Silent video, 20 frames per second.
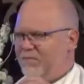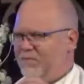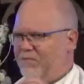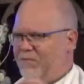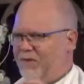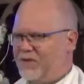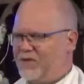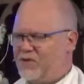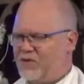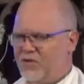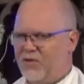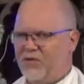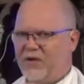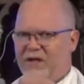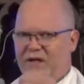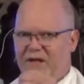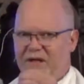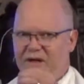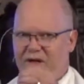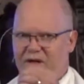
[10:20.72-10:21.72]
But this
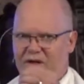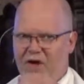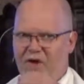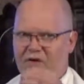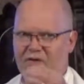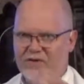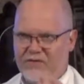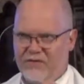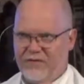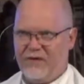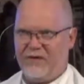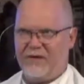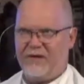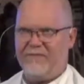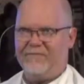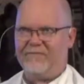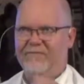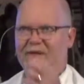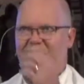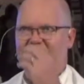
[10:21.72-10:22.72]
story goes further.
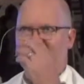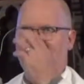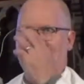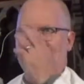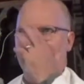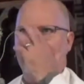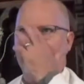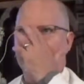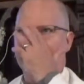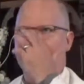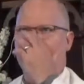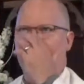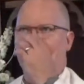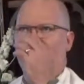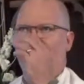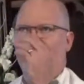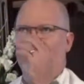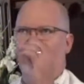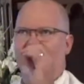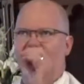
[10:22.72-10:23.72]
And
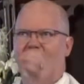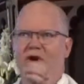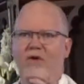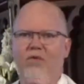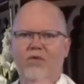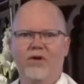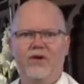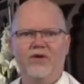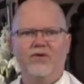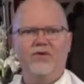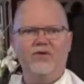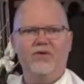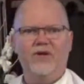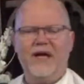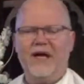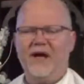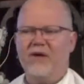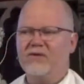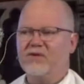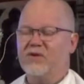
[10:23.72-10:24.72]
so, what I want to do
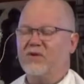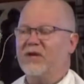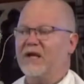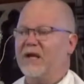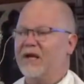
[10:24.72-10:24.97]
now is look